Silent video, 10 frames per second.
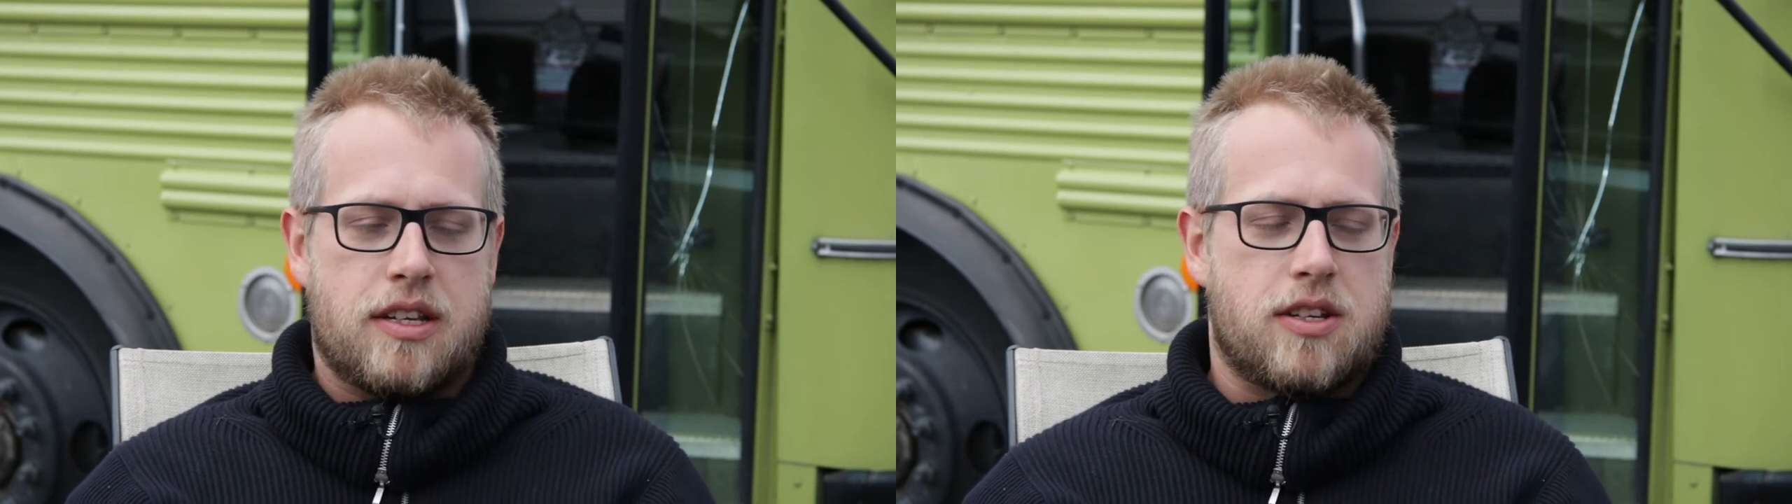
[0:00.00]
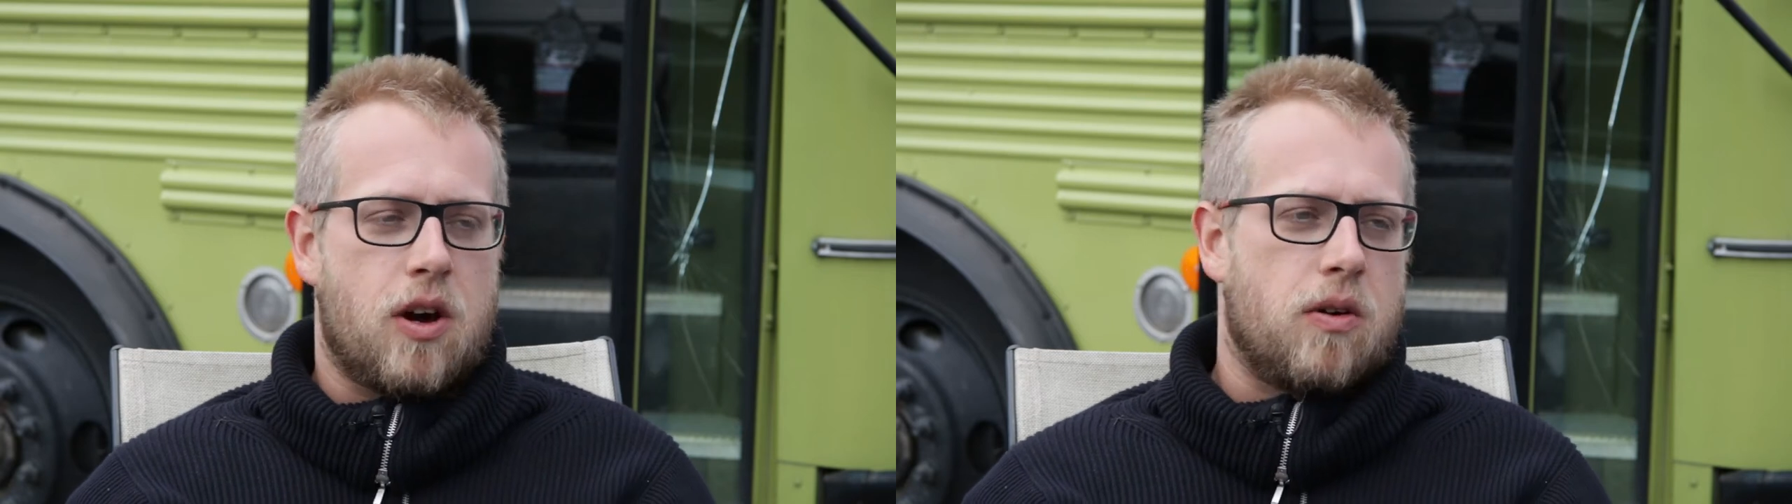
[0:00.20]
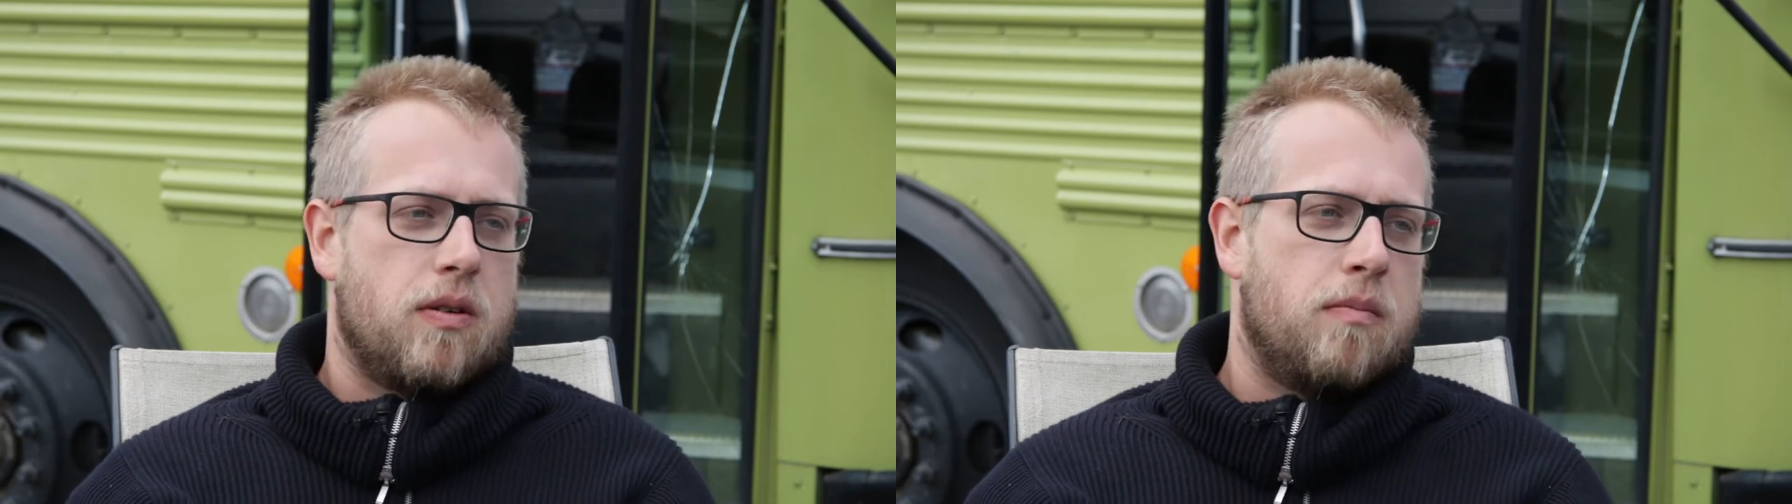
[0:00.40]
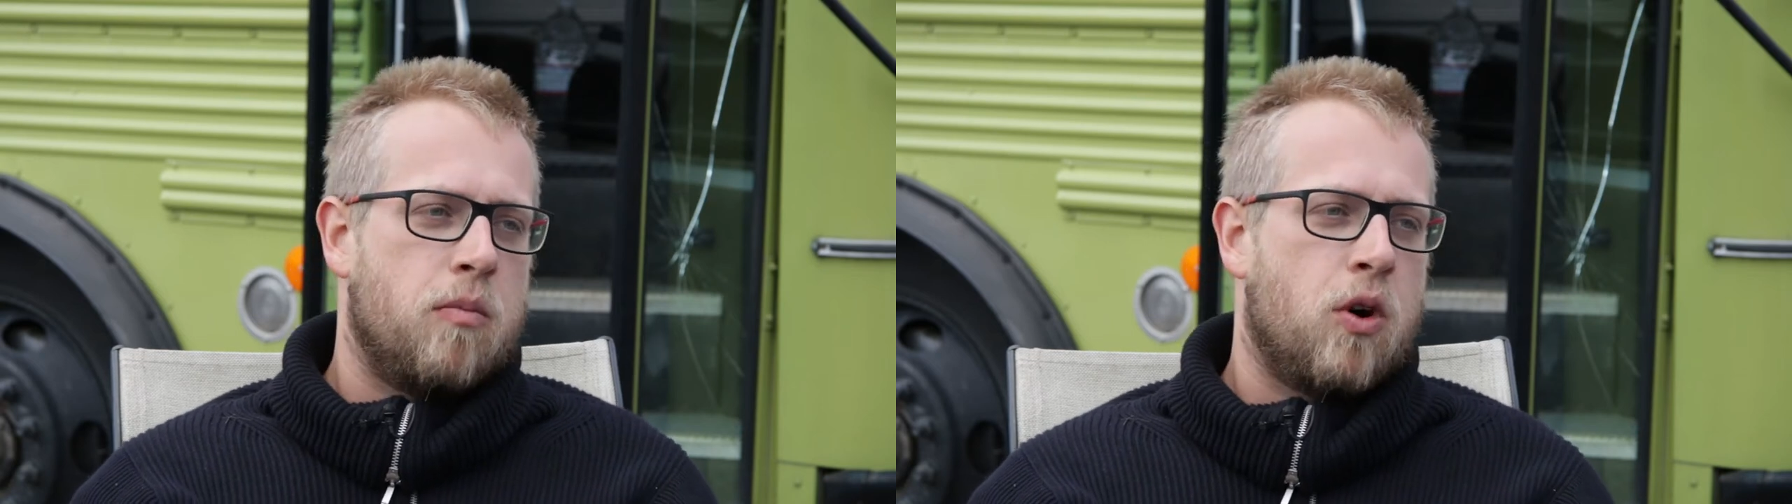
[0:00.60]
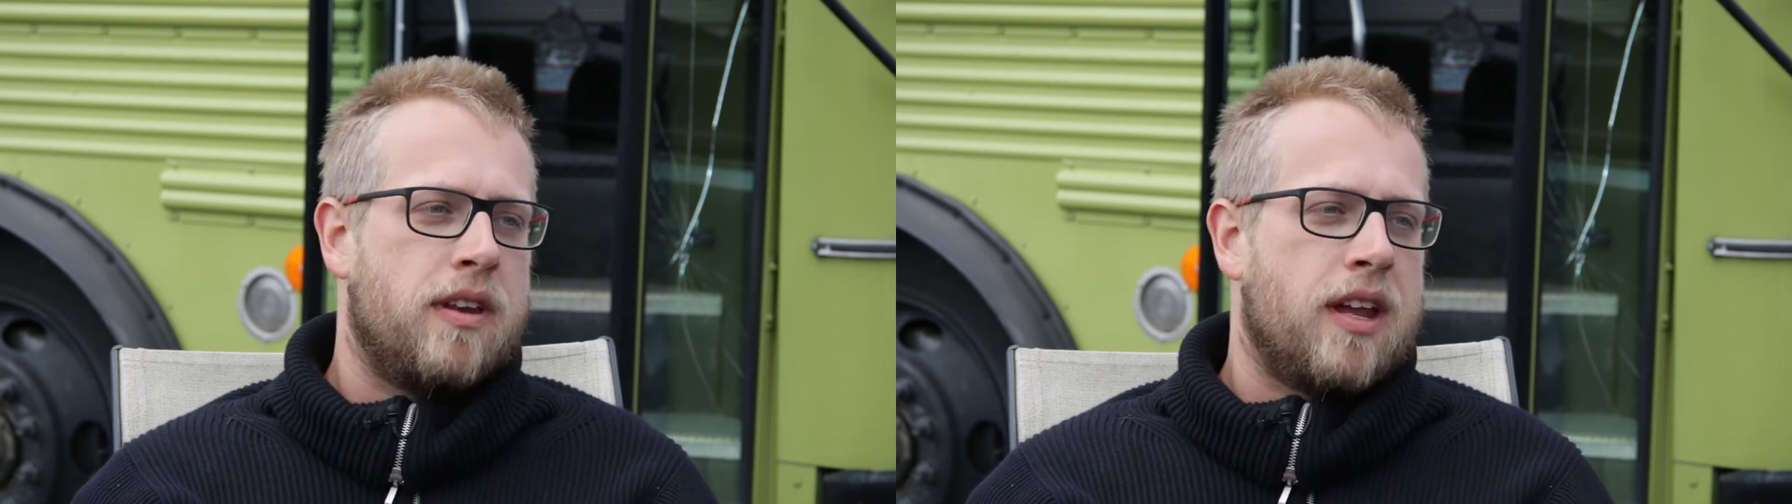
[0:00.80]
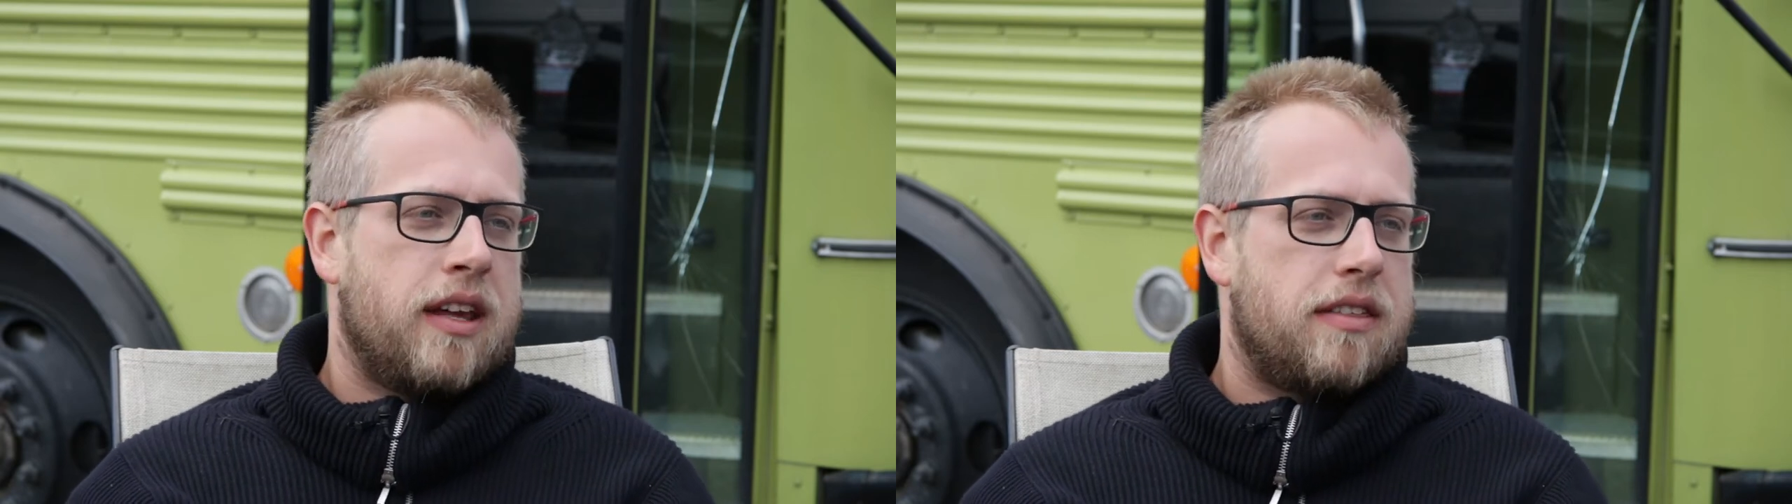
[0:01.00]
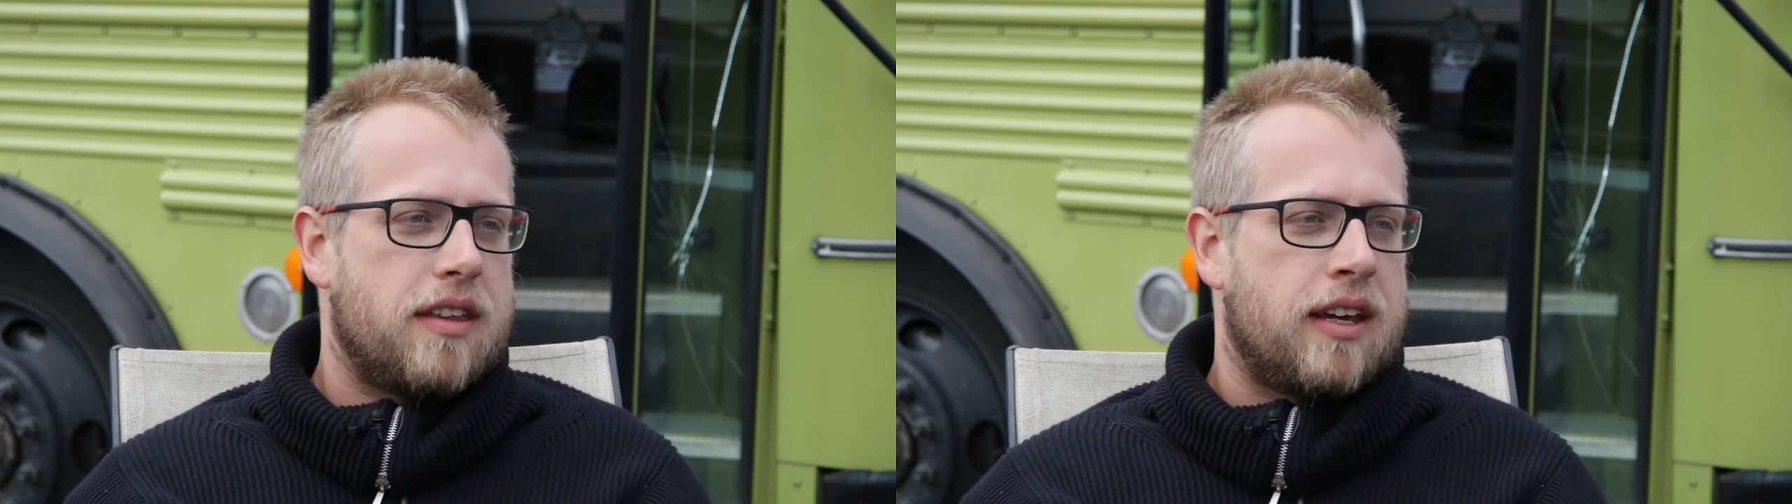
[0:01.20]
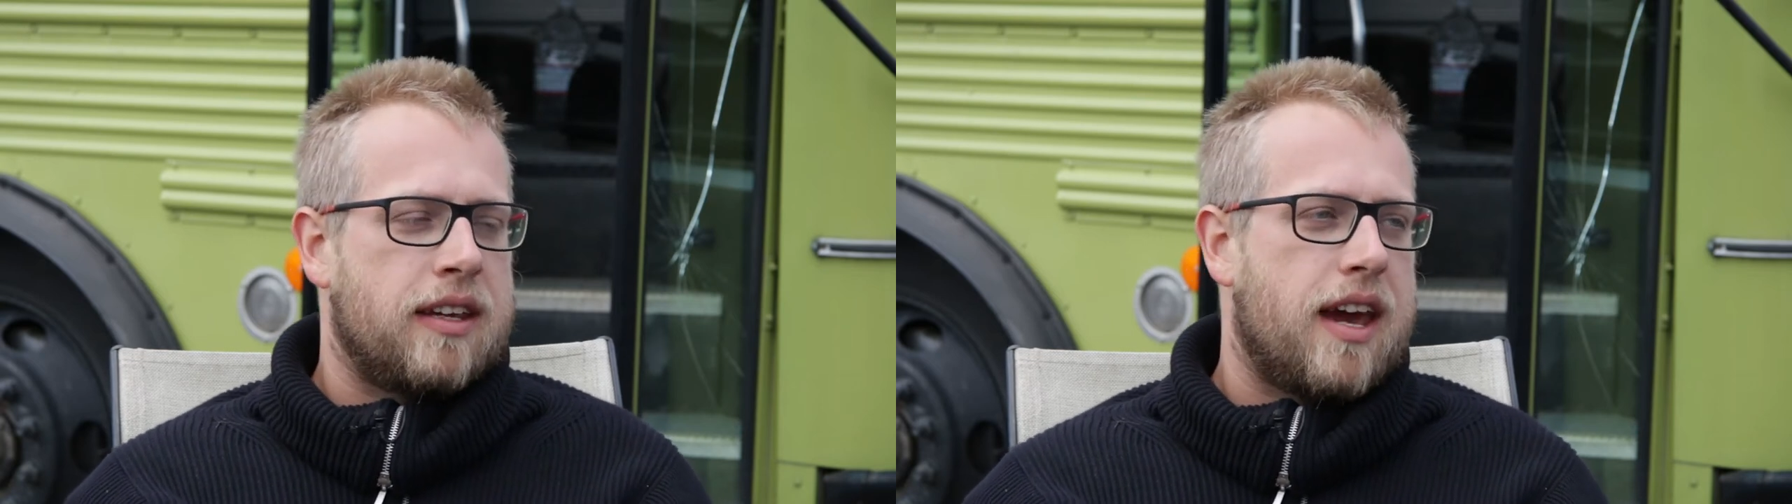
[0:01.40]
So more than anything,